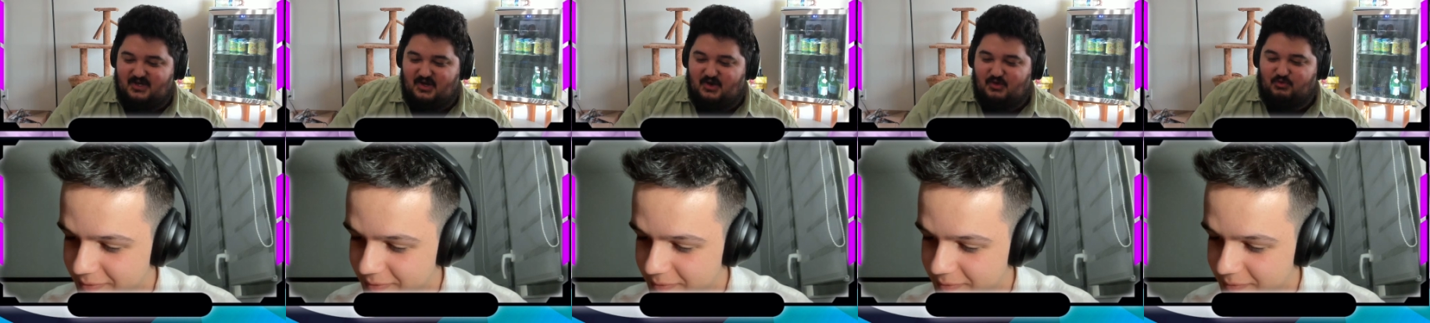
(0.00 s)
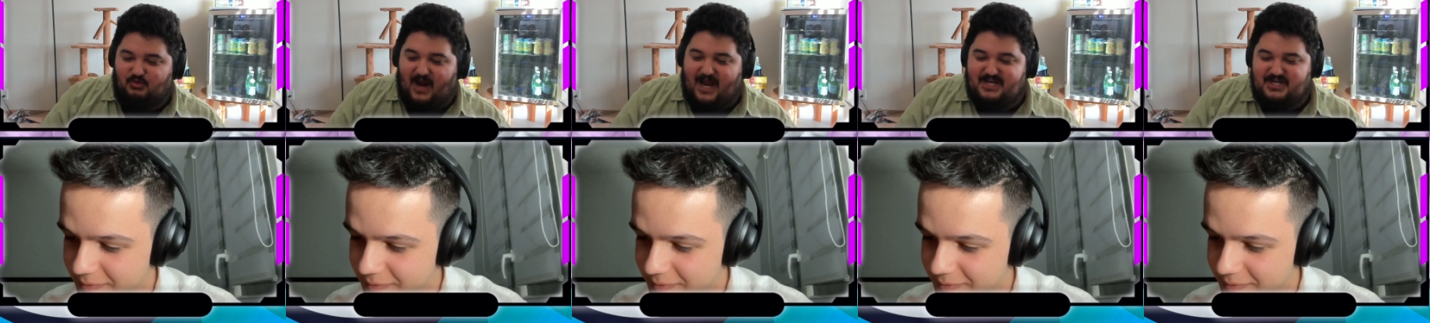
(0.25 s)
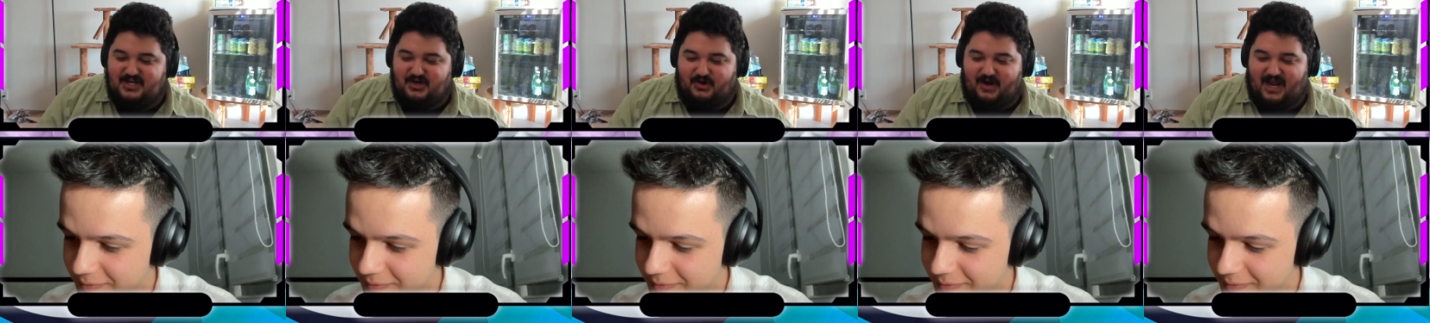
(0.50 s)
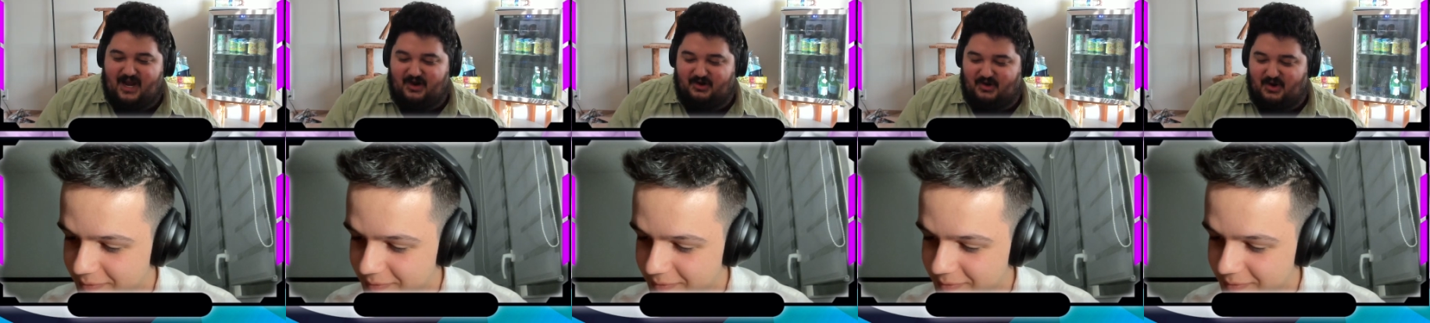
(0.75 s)
Speaker 1: Rain your
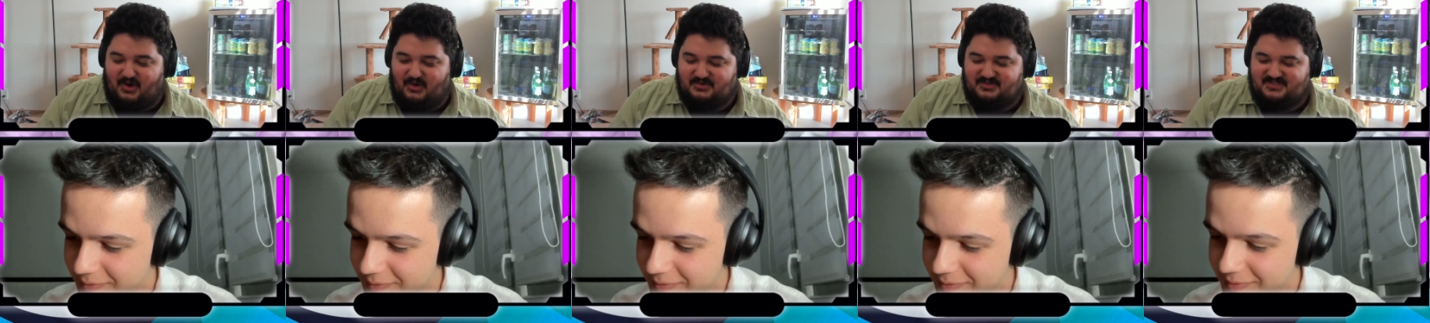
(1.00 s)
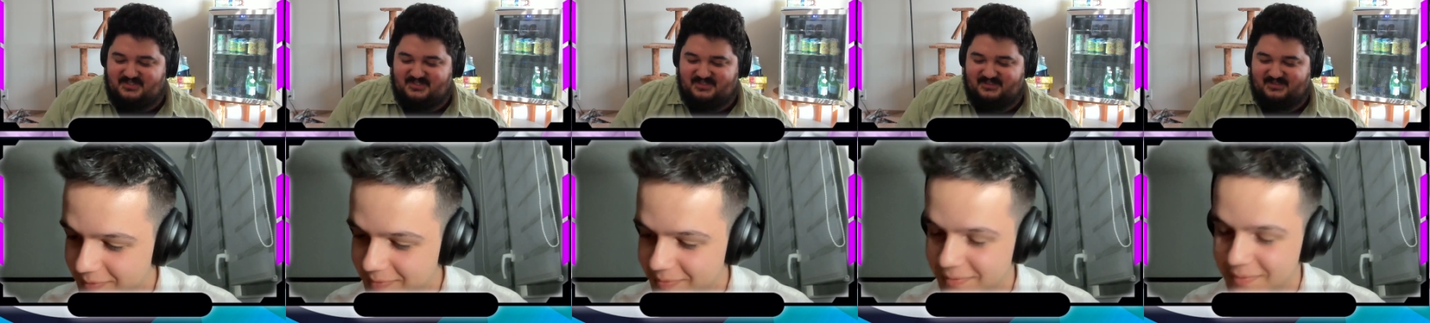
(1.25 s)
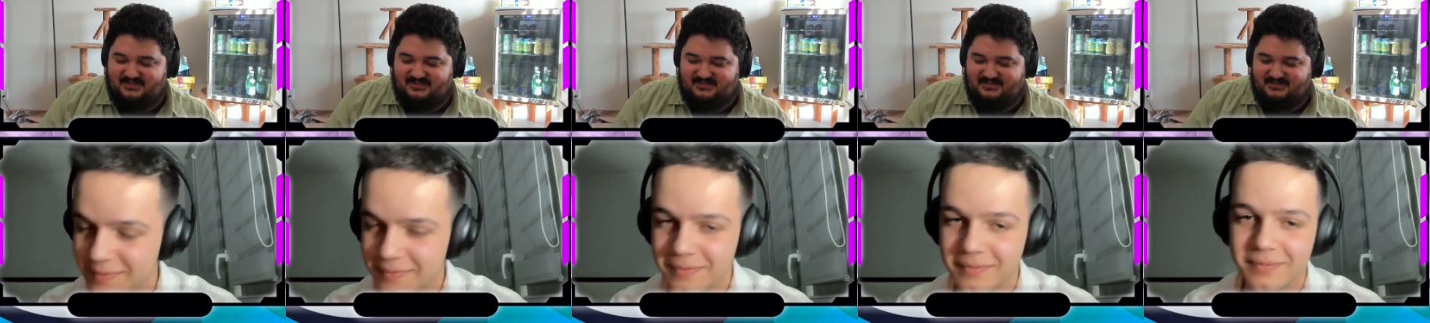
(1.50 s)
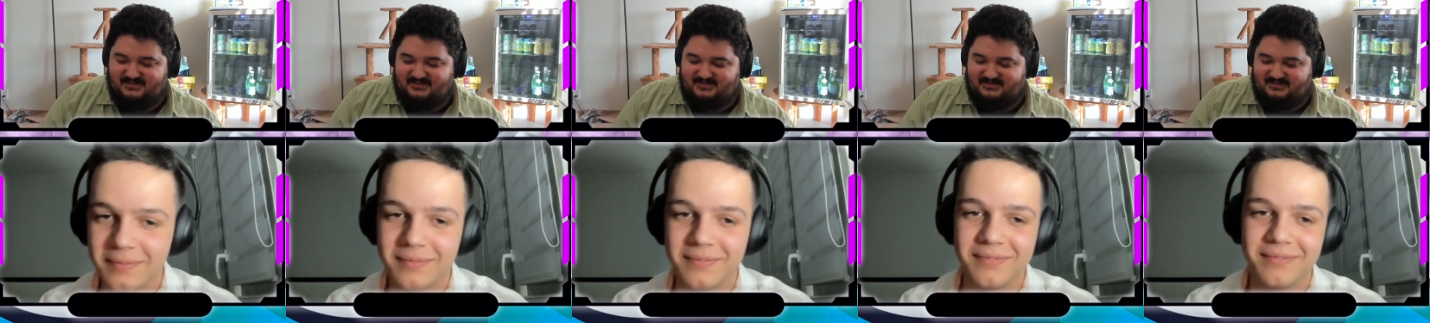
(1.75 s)
arrows!
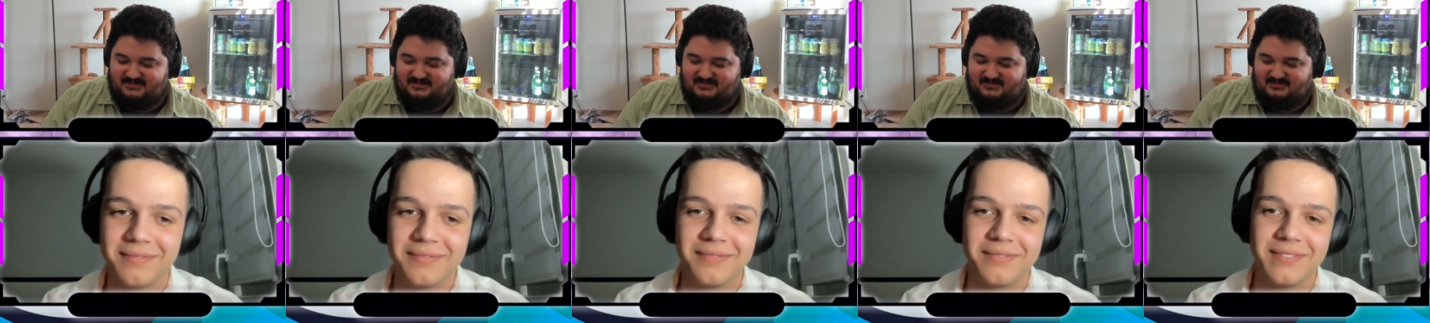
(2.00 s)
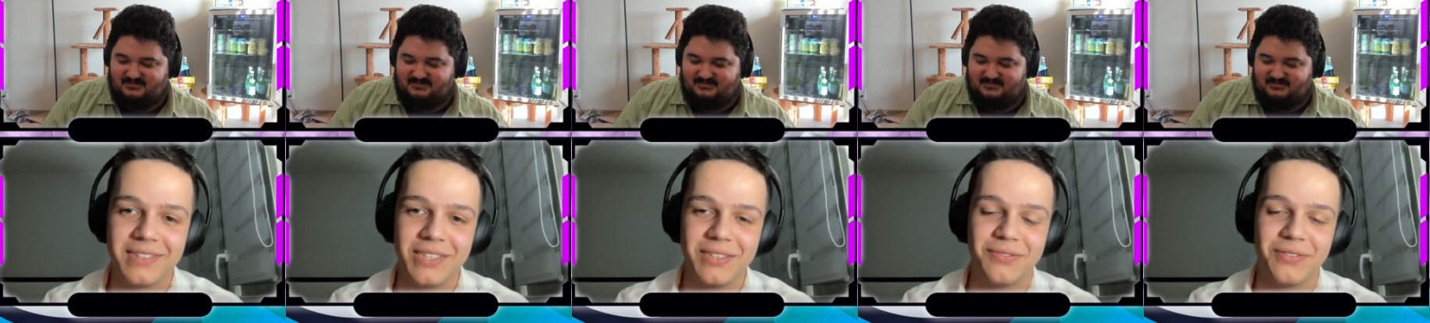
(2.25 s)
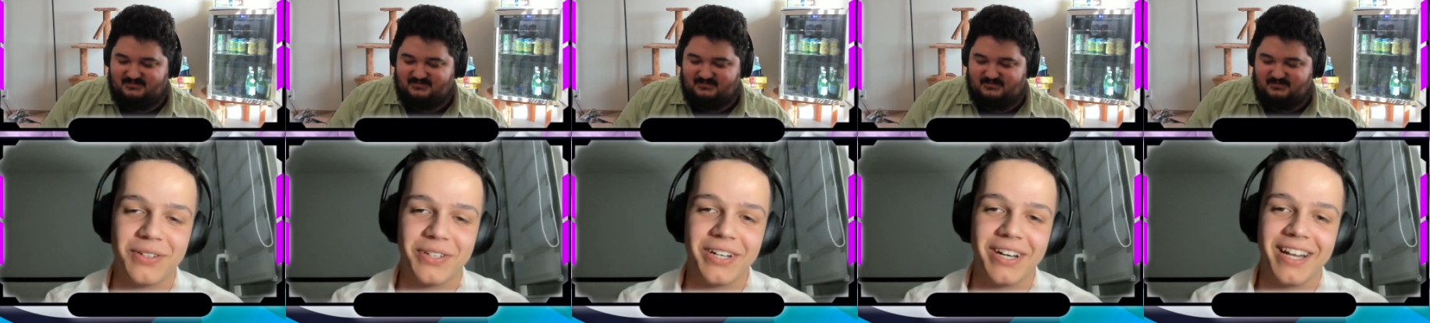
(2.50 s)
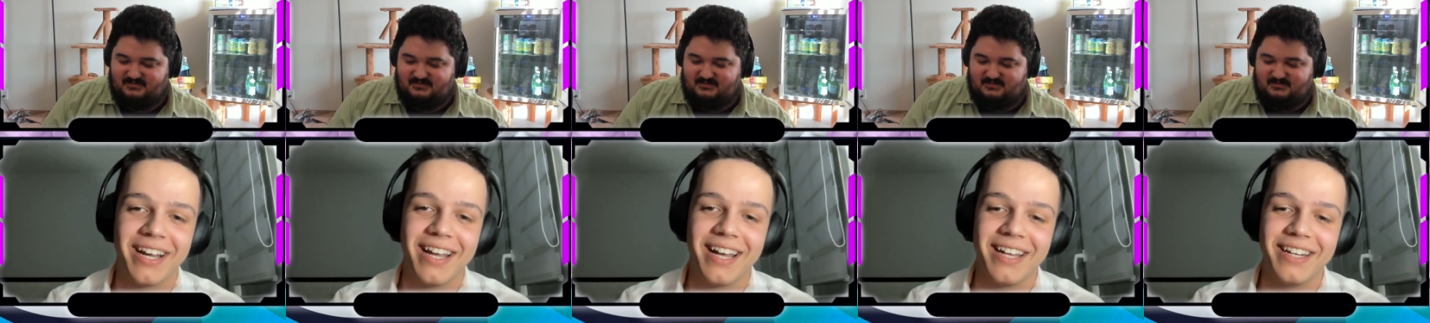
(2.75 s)
Speaker 2: You
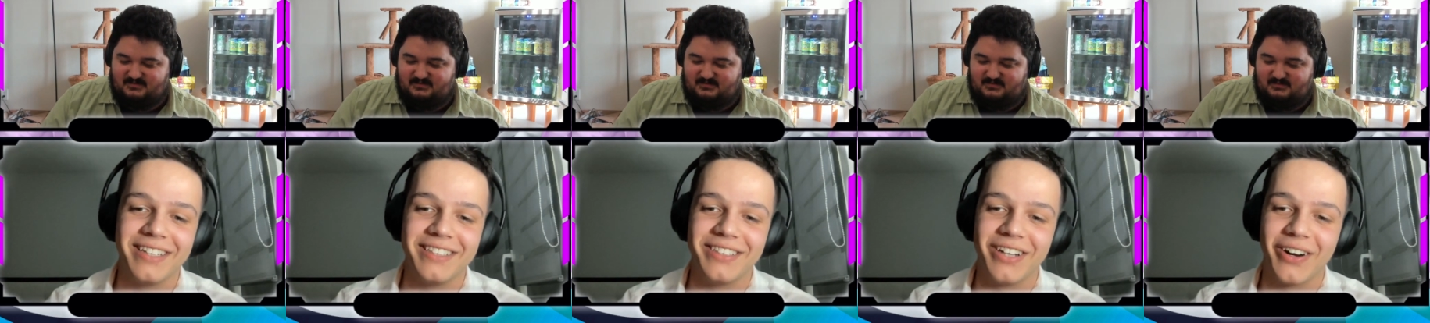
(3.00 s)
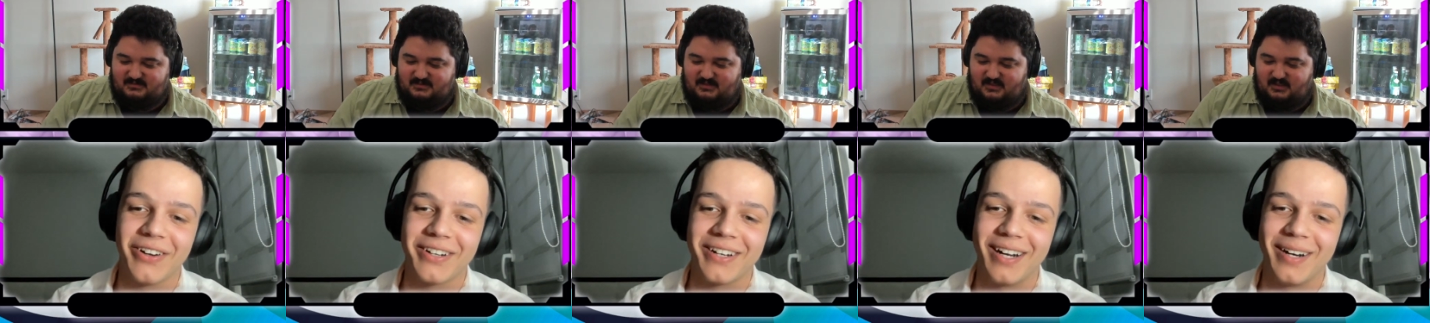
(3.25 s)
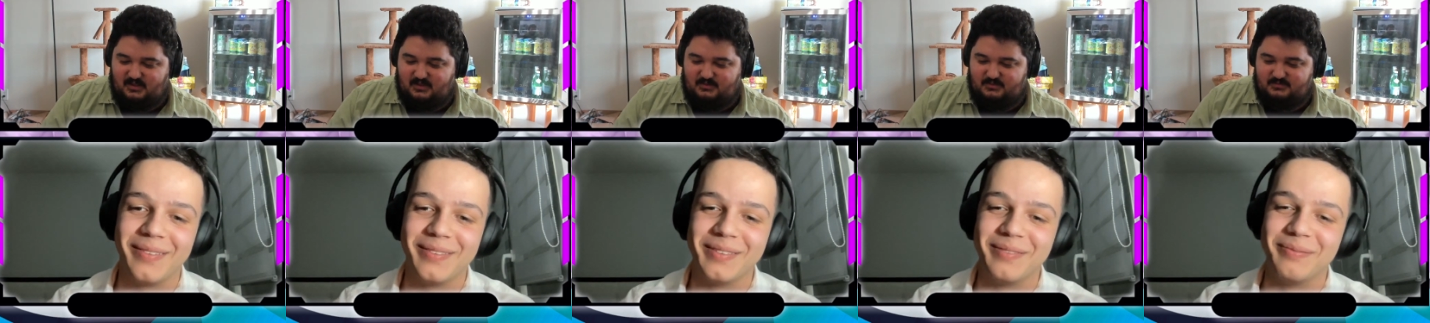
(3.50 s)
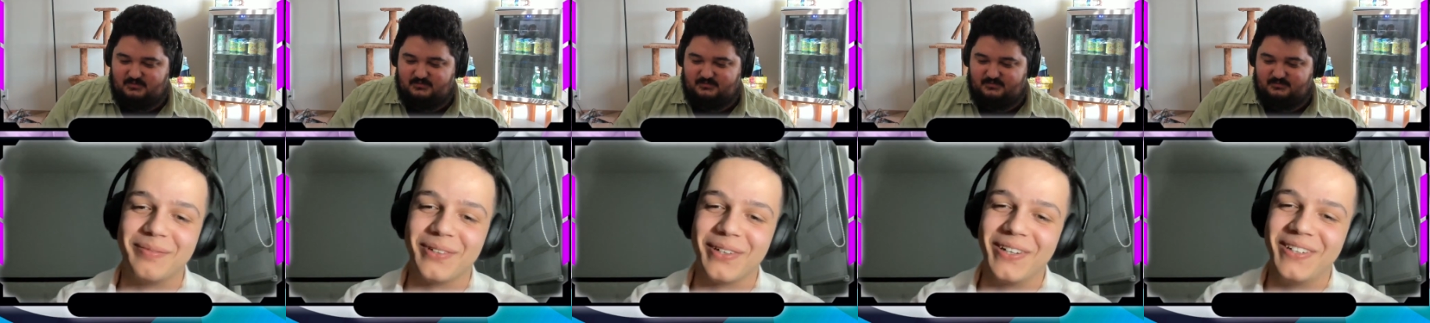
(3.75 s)
forgot I had a Dark oh.
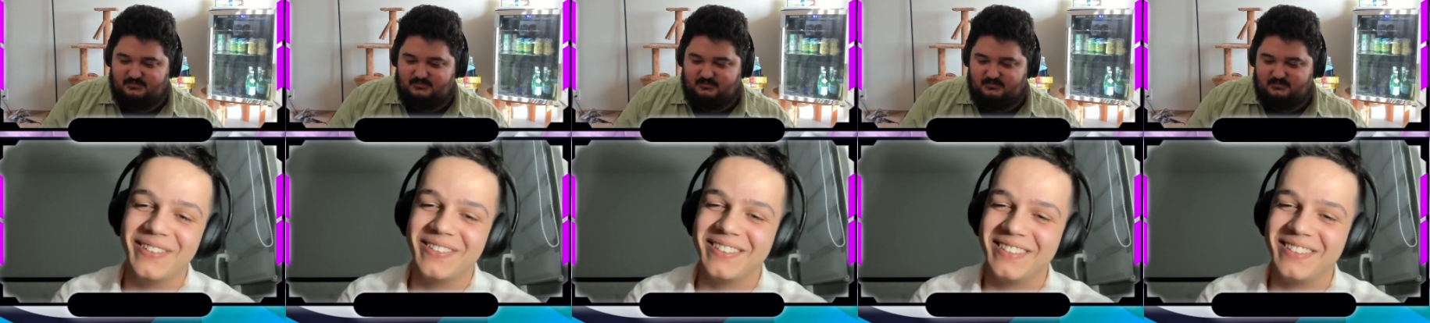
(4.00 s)
Goblin, oh. bro.